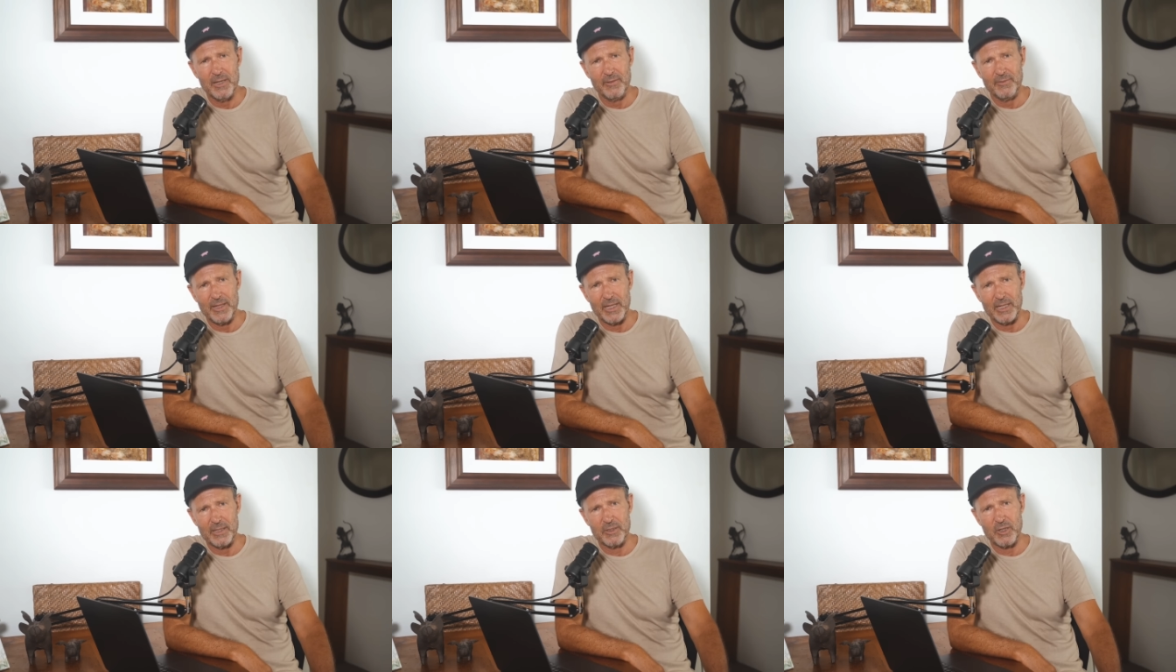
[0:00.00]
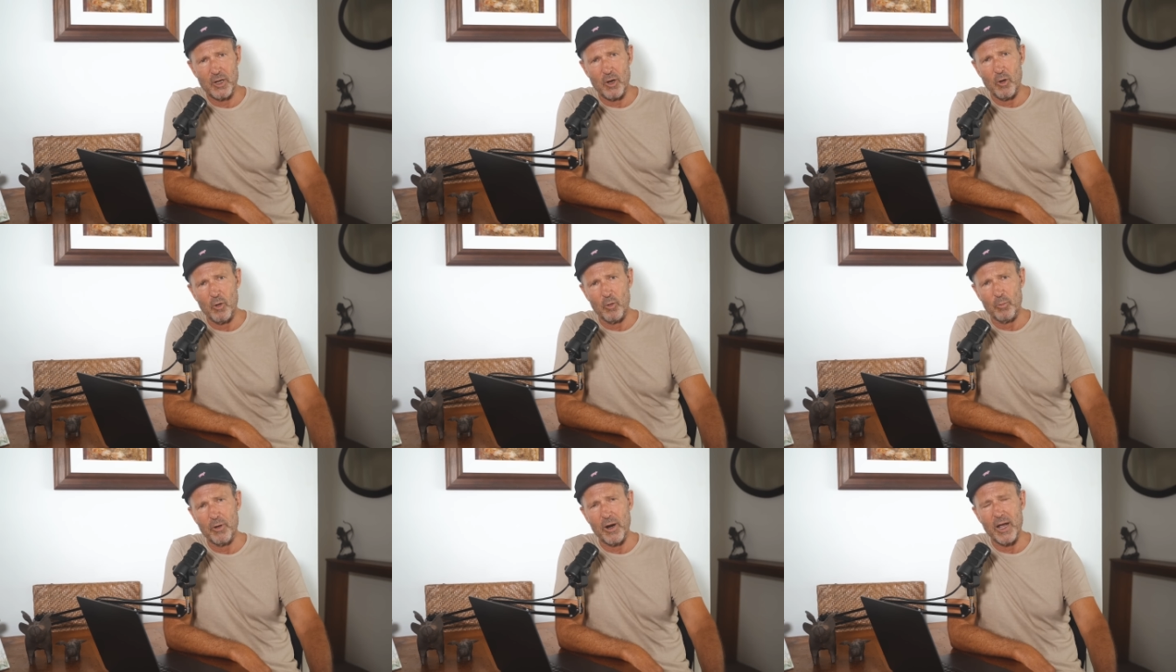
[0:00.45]
their
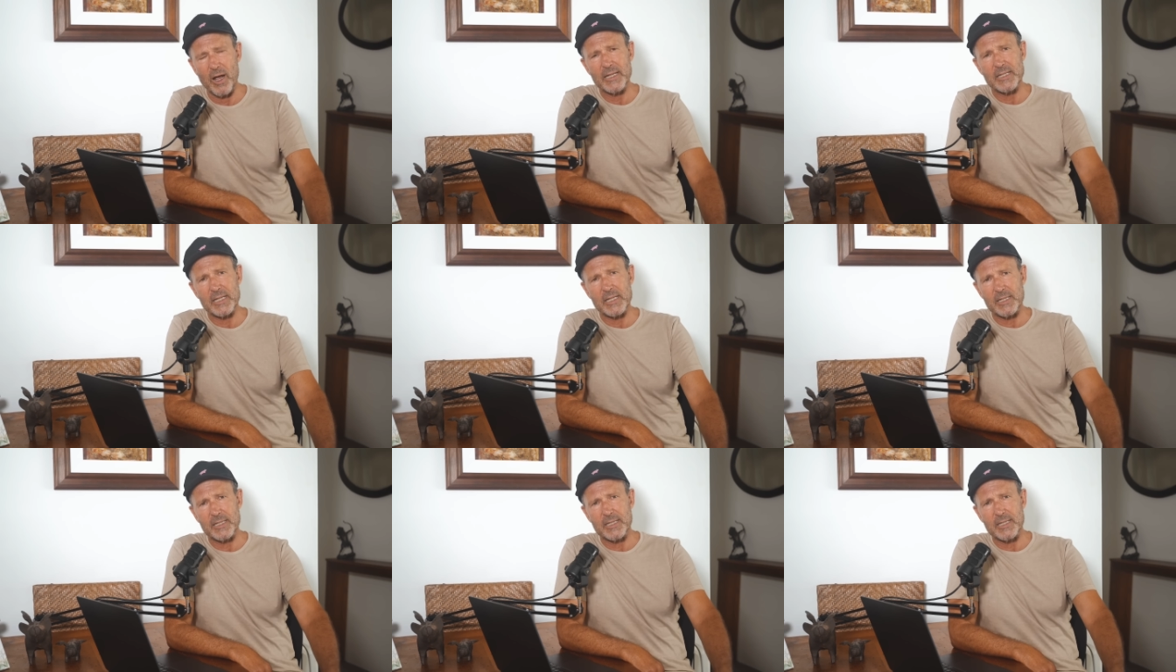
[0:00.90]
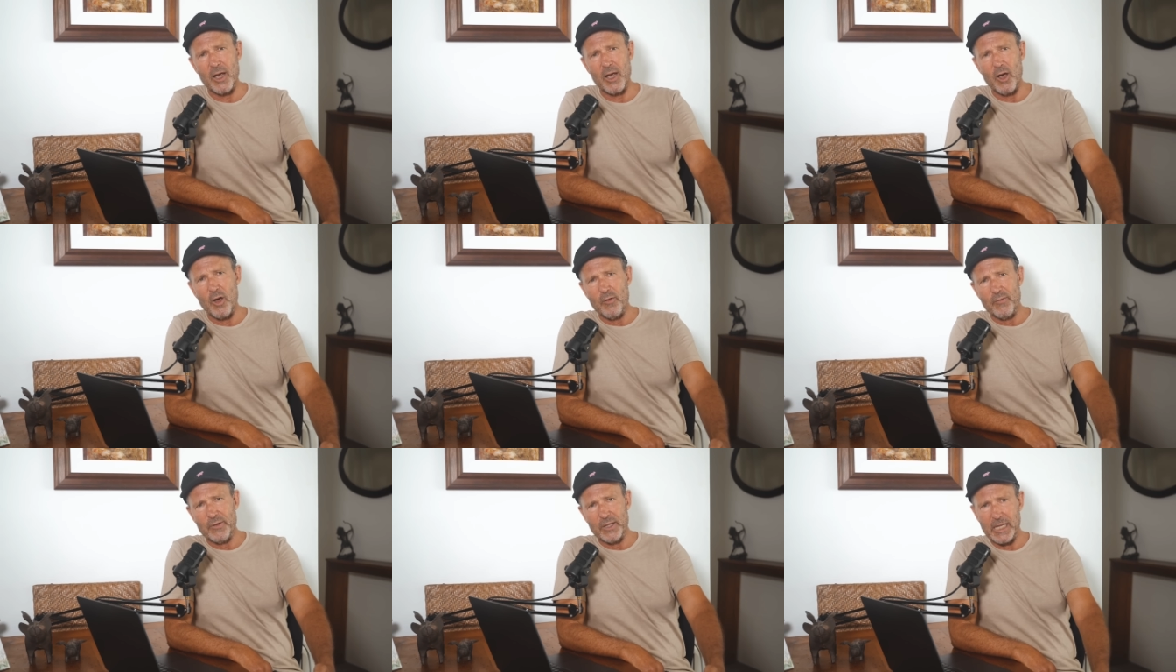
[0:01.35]
toll prices
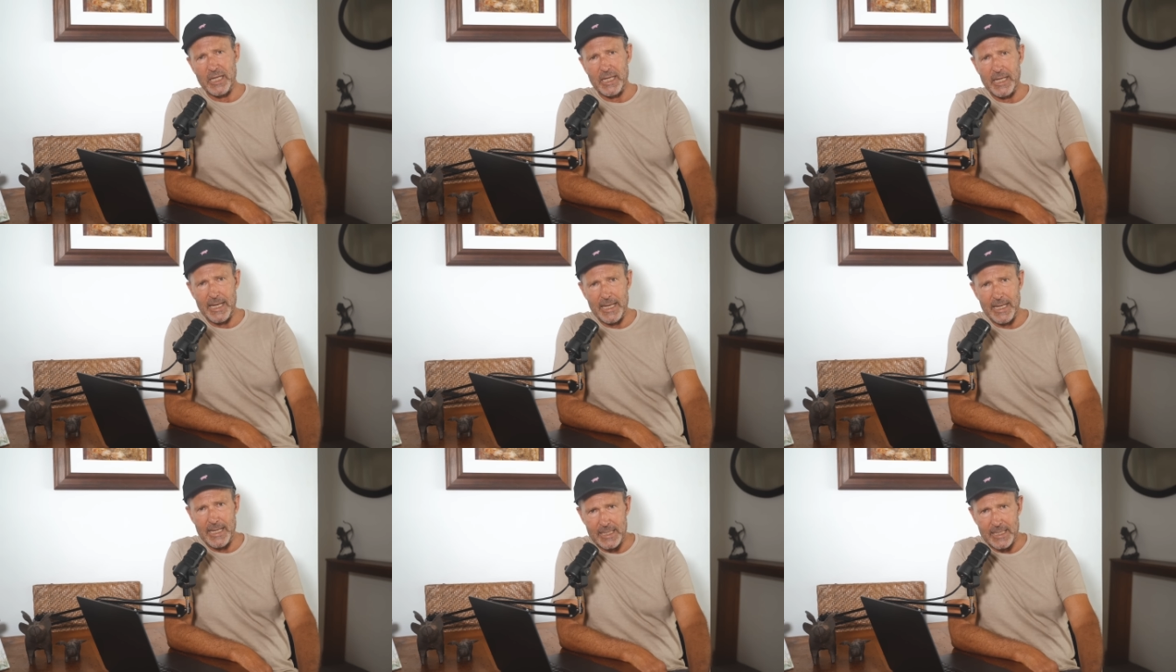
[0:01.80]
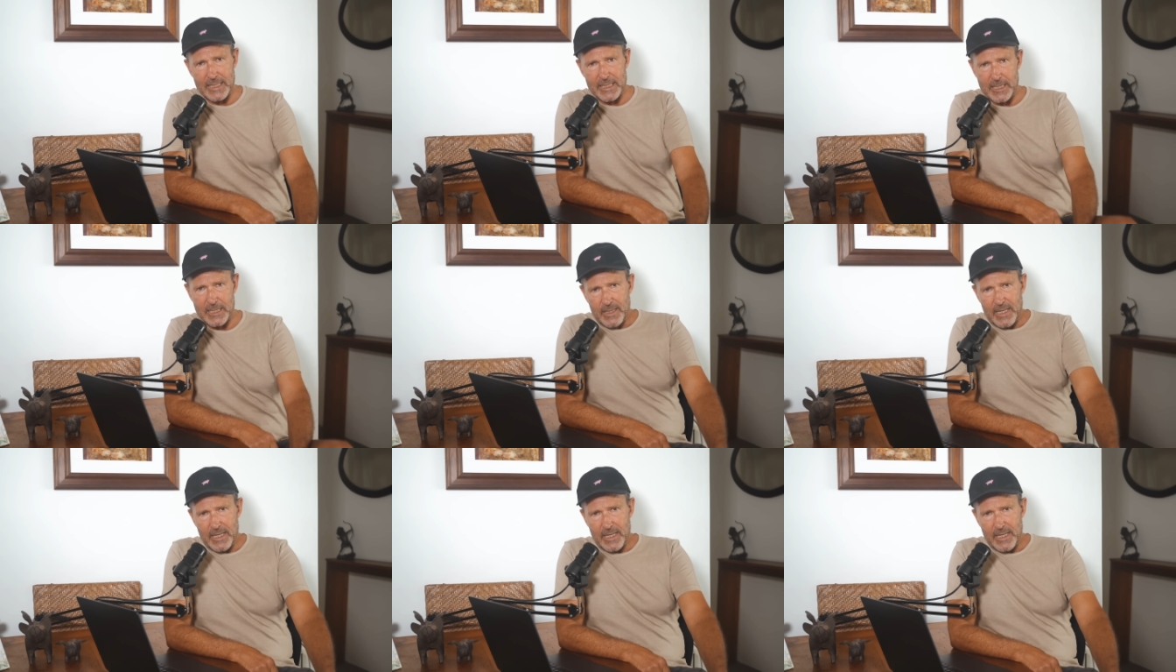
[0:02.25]
over the years.